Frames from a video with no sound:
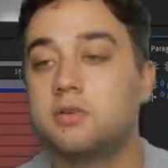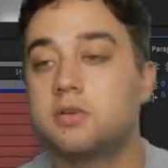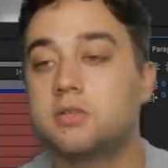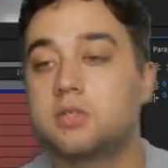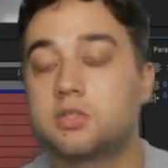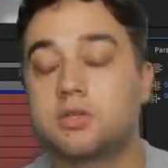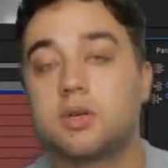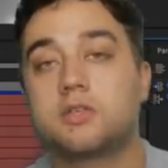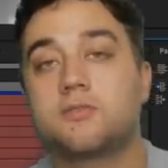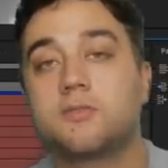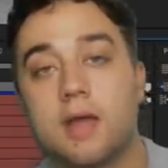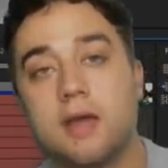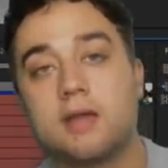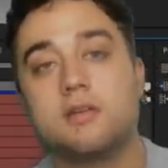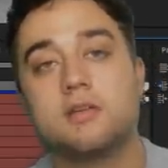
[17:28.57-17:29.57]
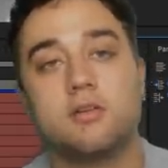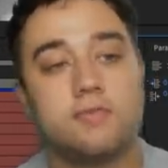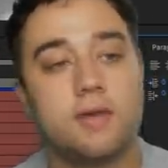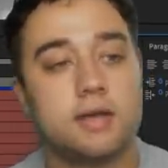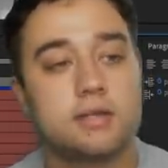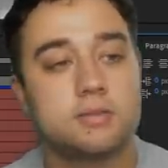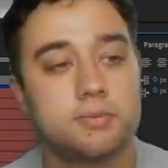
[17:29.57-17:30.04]
You can just search for that in your
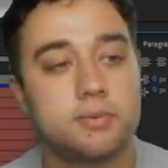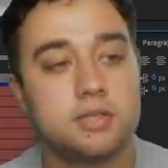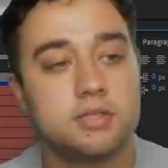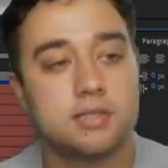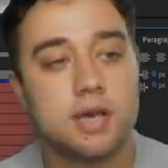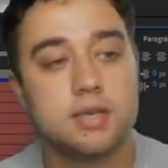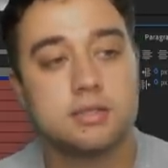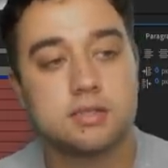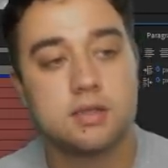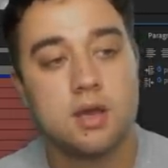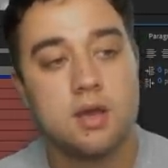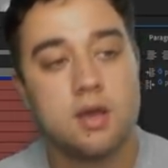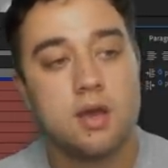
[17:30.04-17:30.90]
effects and presets.